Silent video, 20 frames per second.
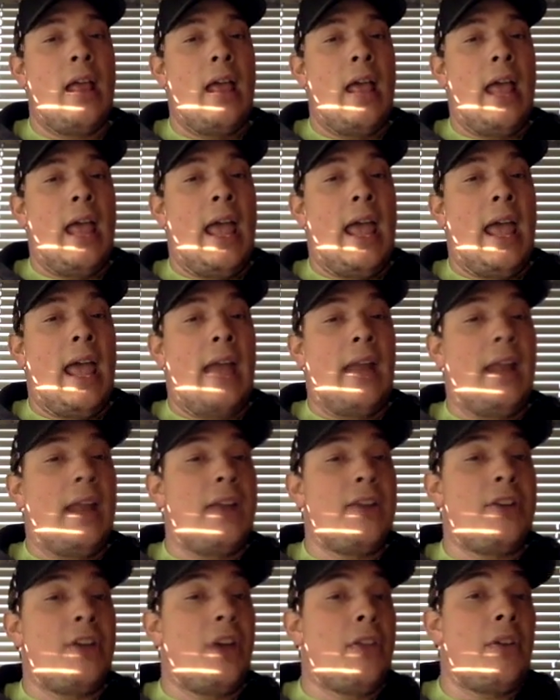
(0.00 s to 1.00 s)
And
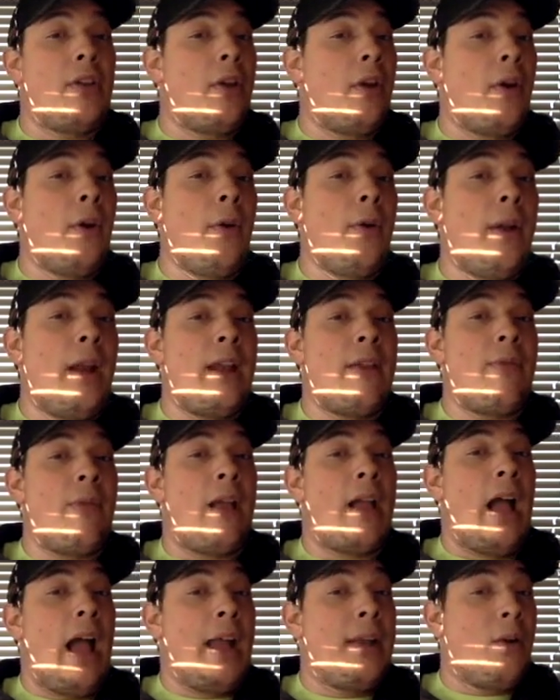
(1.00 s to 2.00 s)
it doesn't hurt
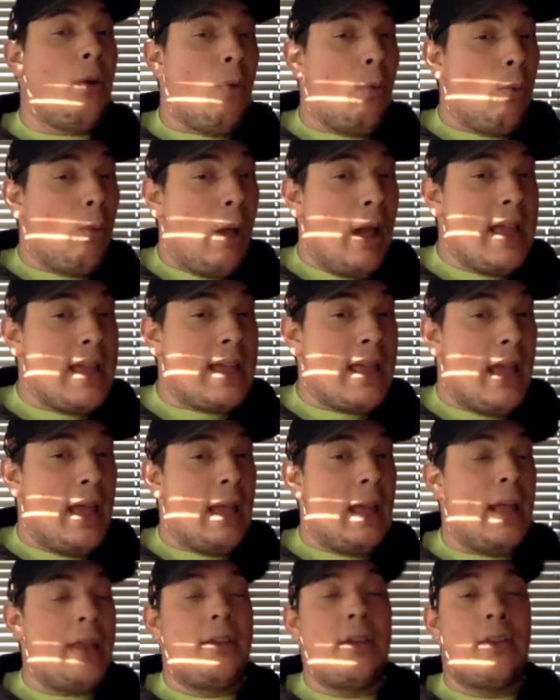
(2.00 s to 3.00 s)
anything. I don't like it.
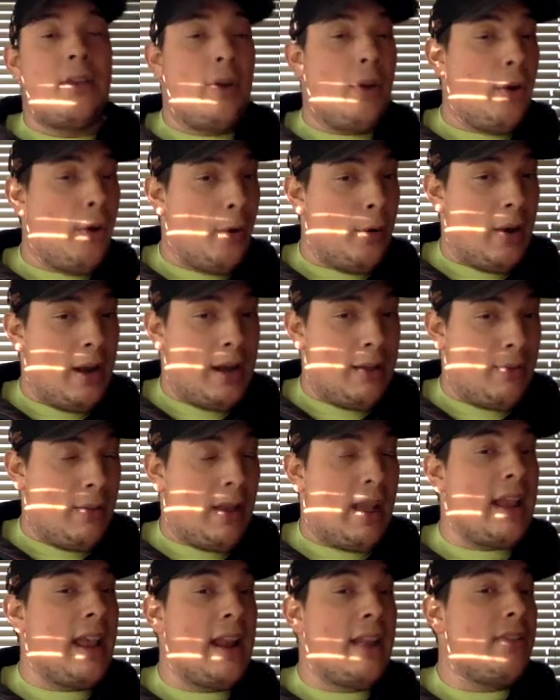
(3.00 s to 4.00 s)
It doesn't hurt anything.
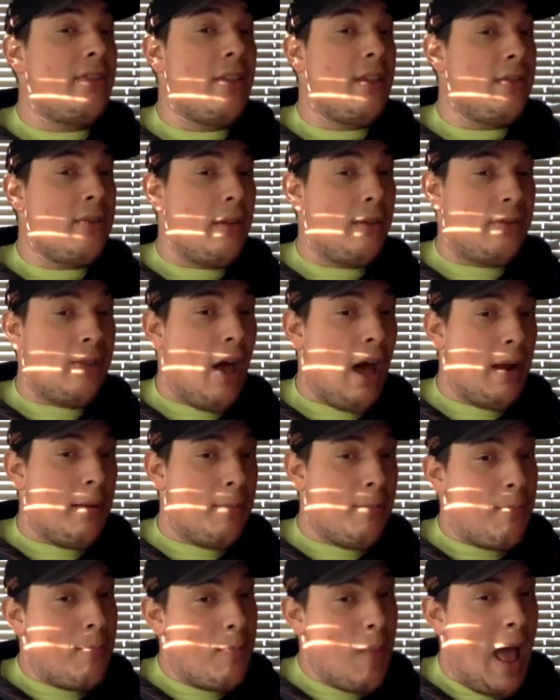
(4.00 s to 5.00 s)
Again, it's not
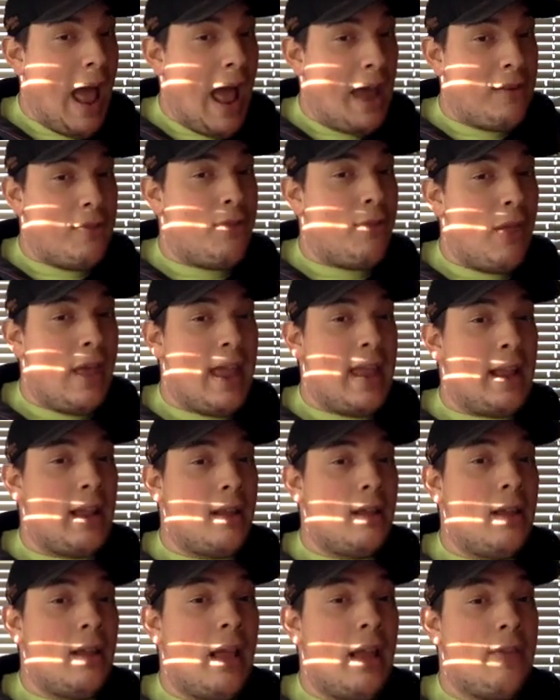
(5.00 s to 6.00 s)
a bad
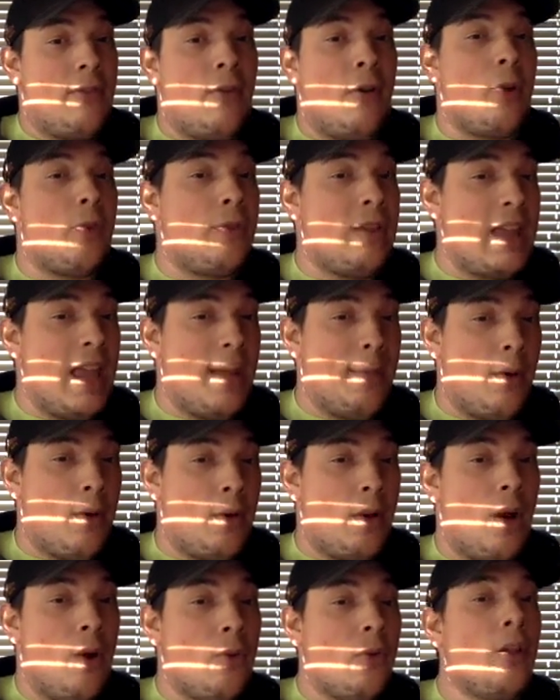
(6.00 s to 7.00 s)
thing as far as the ammo
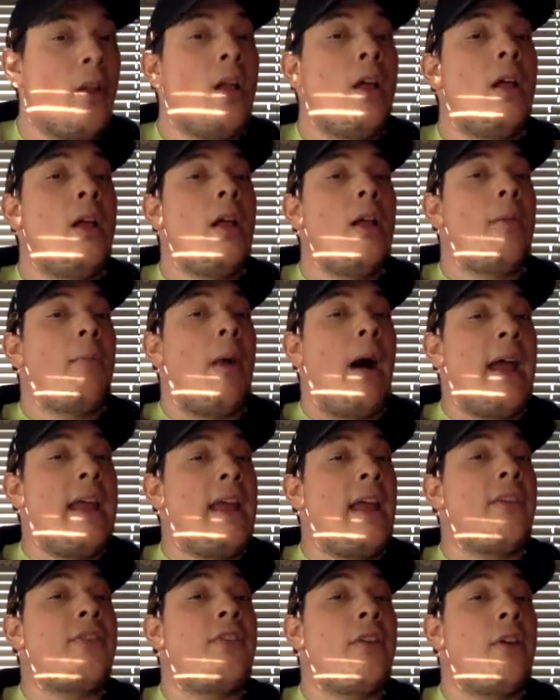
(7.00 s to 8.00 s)
goes. My
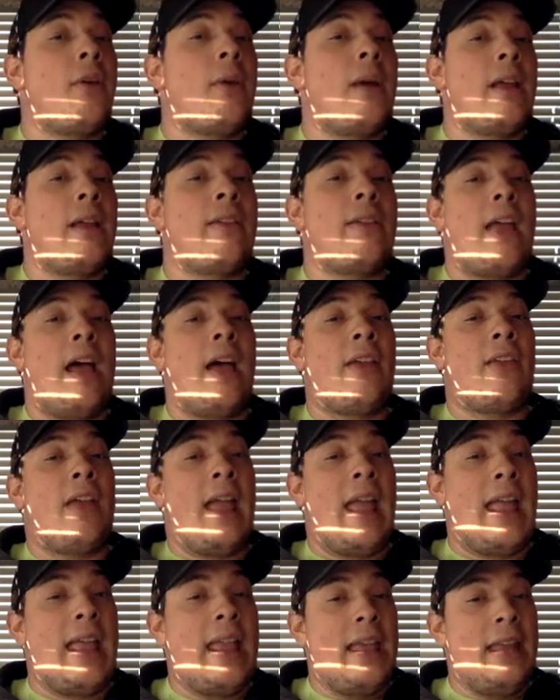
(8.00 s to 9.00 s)
issue is as a
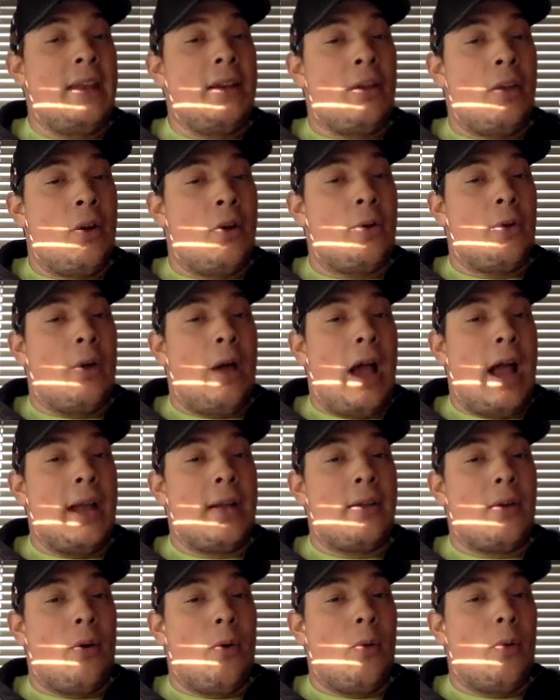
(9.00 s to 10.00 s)
hand loader, I
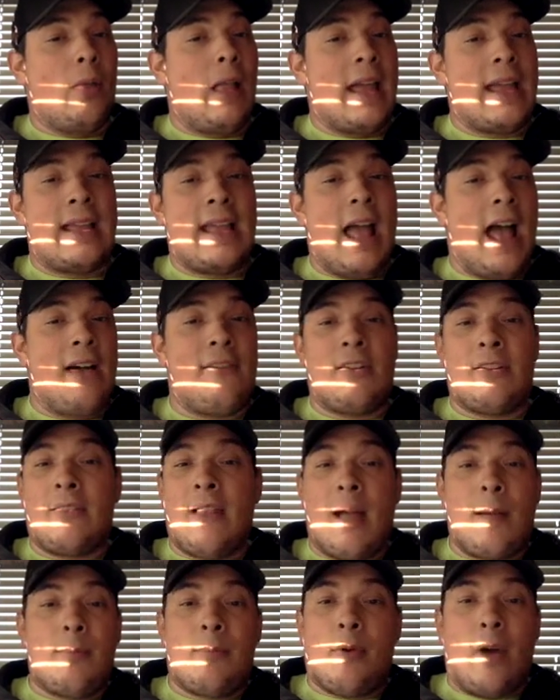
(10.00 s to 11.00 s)
don't like having
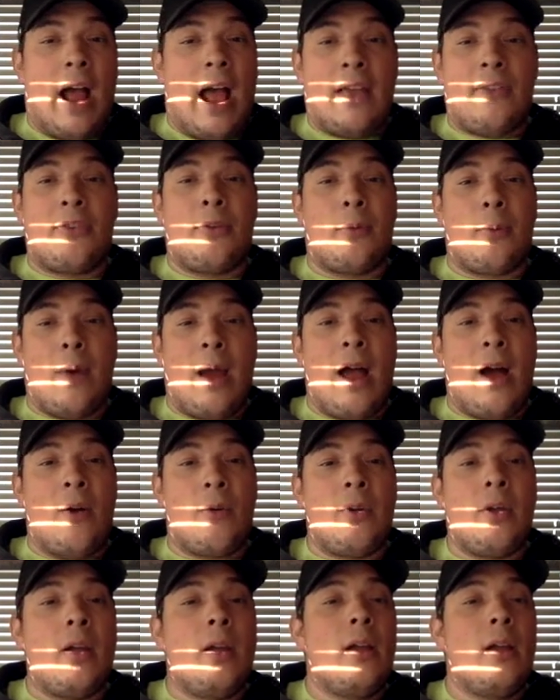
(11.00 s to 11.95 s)
that brass around